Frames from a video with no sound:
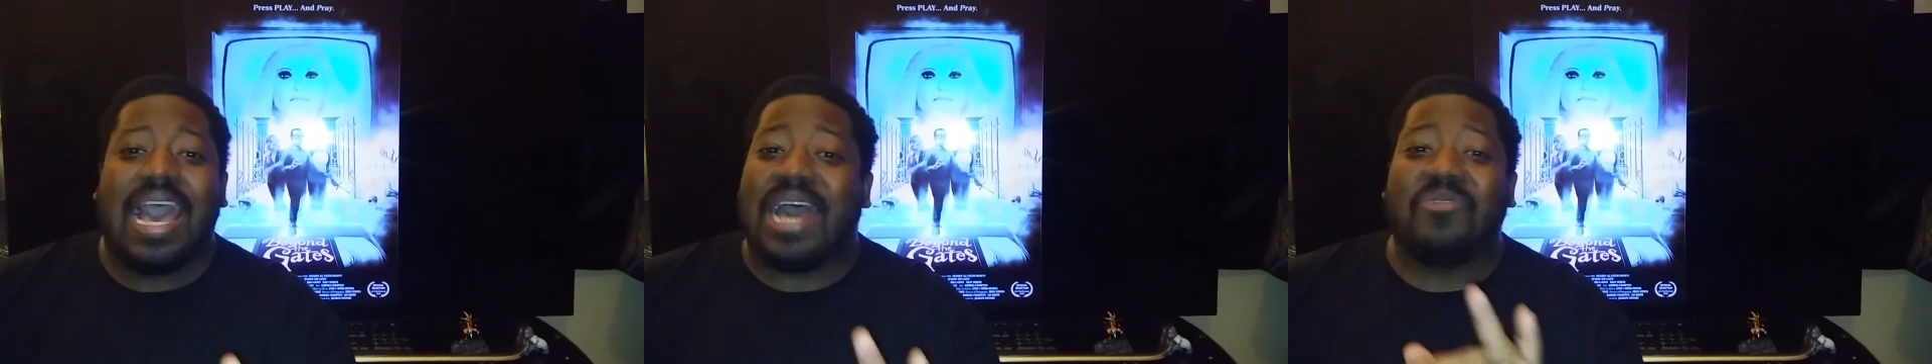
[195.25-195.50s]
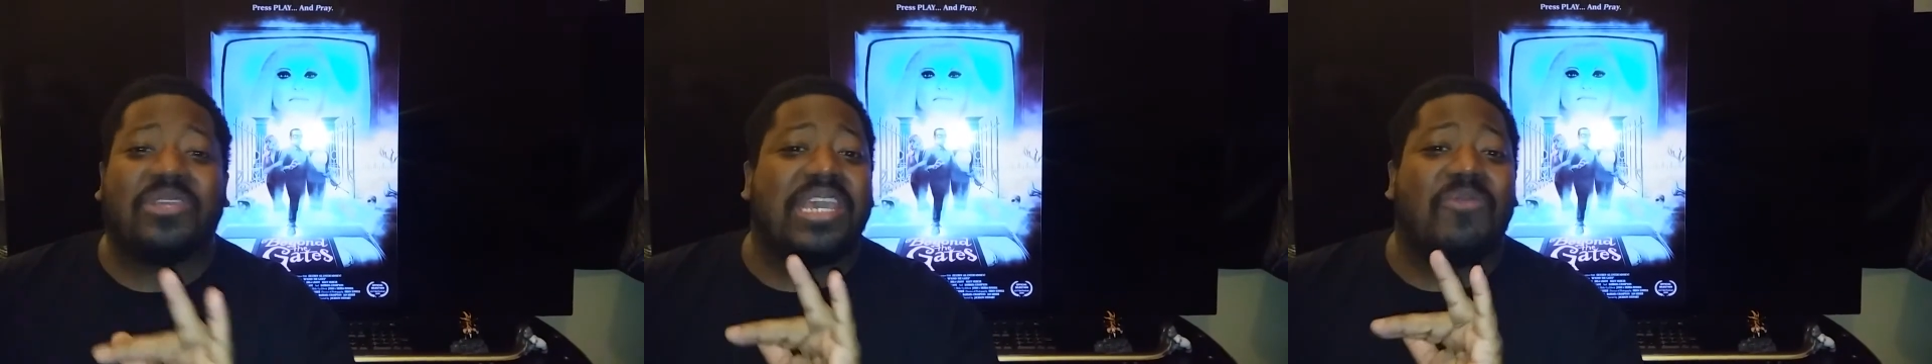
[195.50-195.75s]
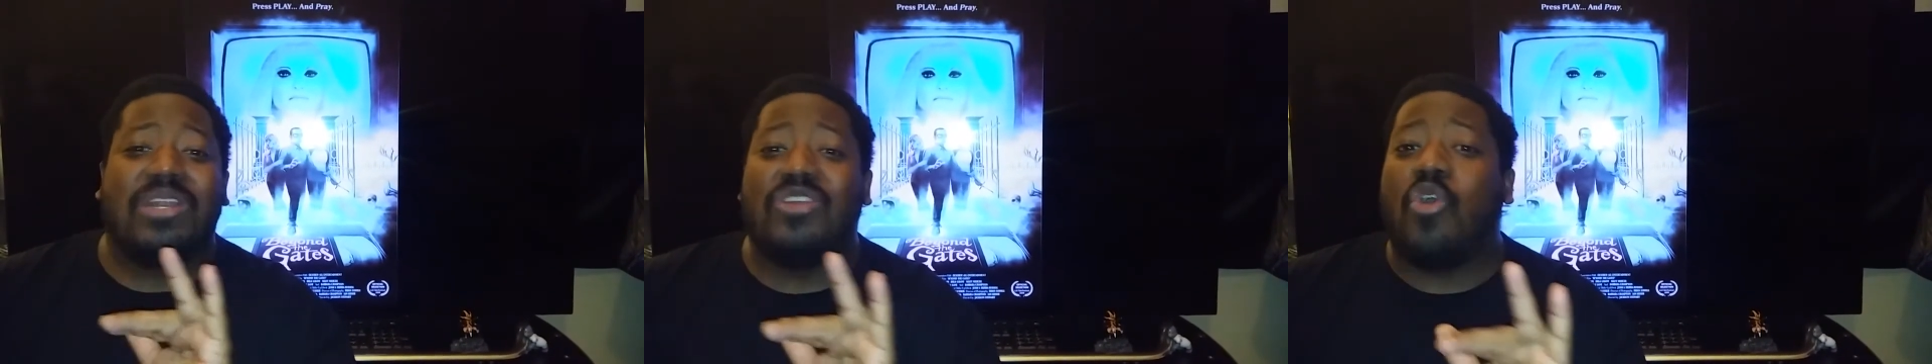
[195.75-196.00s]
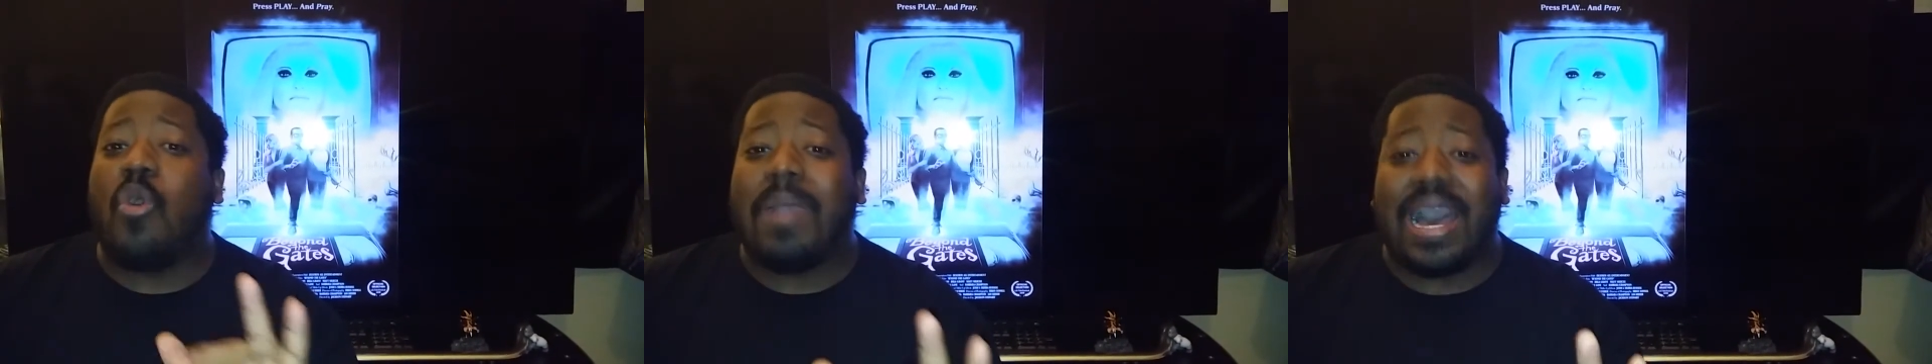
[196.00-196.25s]
I don't care what
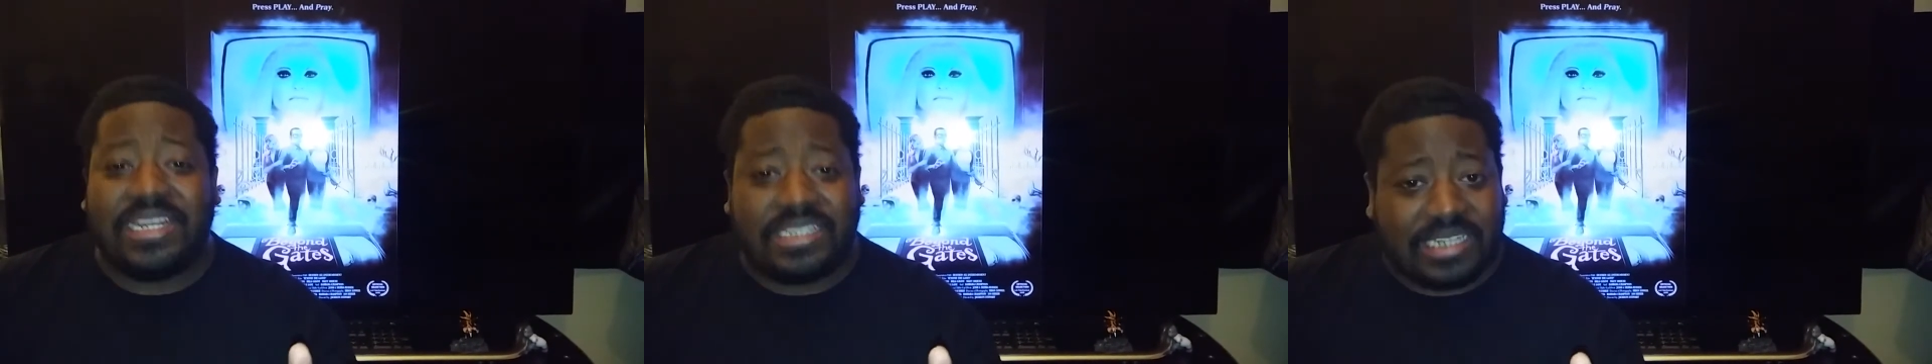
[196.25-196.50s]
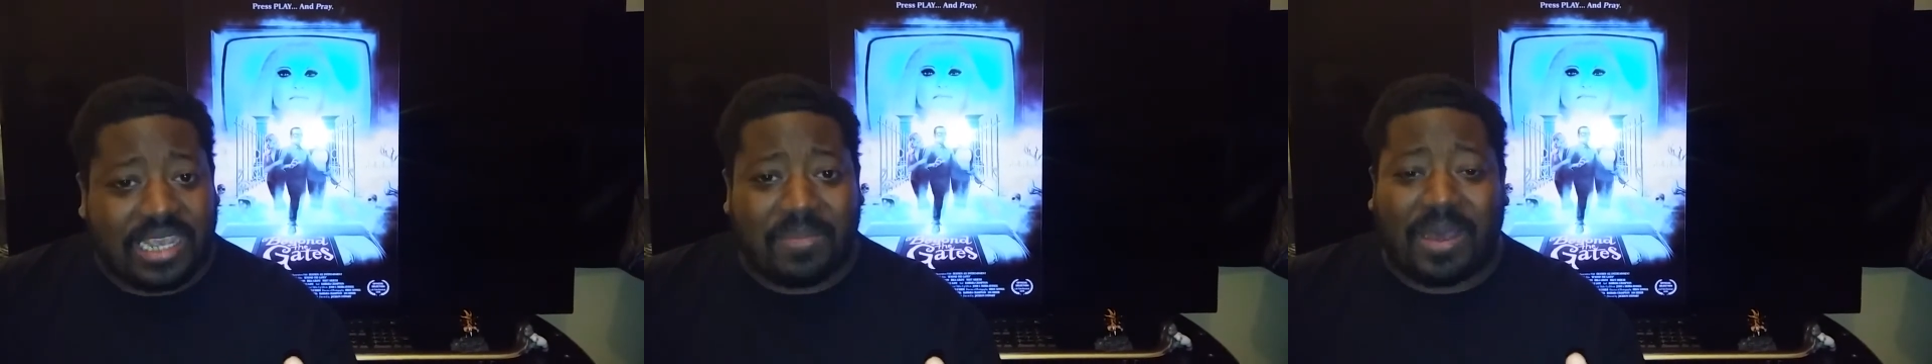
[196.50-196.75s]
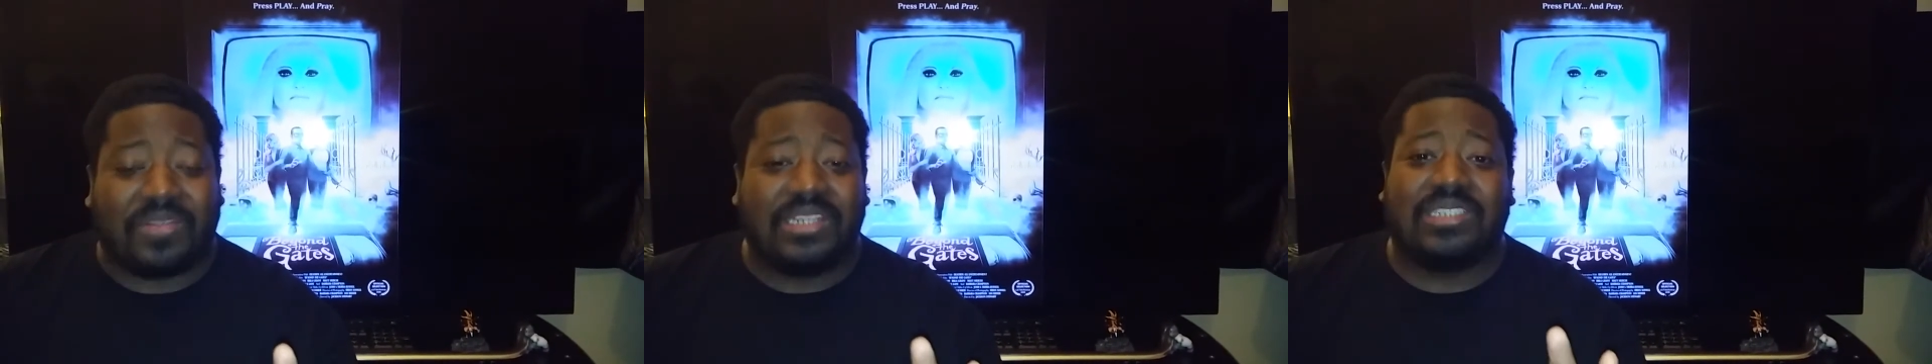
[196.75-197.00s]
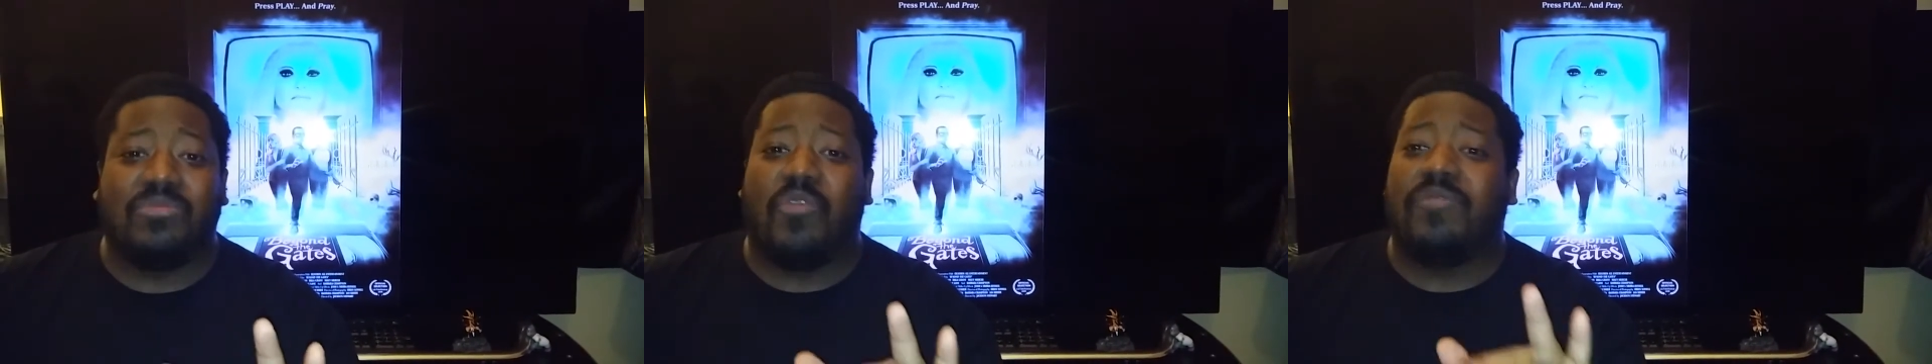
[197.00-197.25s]
nobody say about
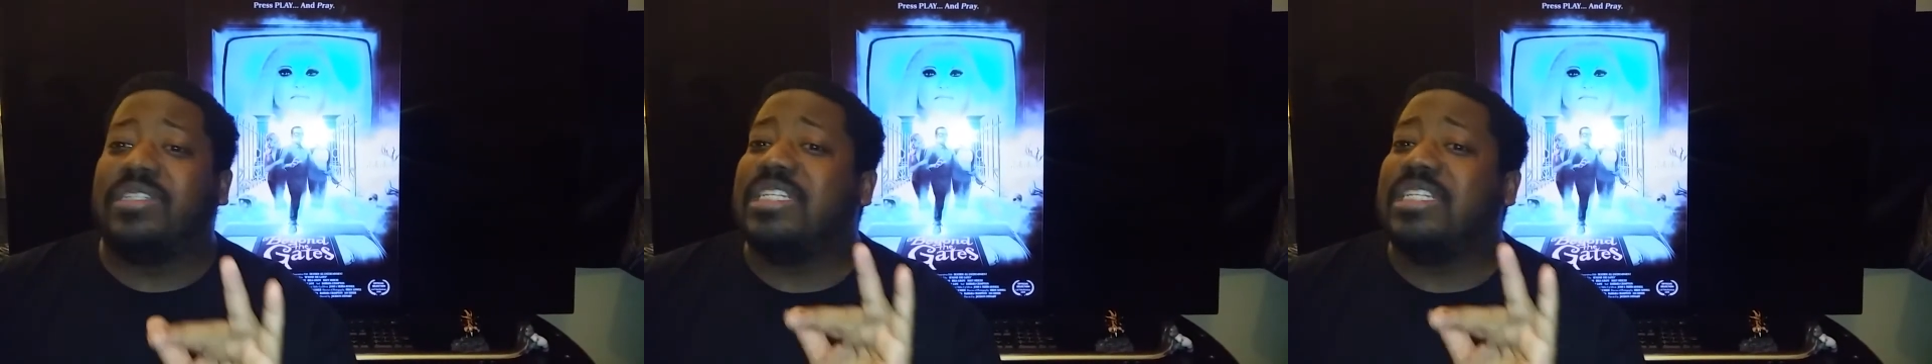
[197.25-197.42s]
this movie.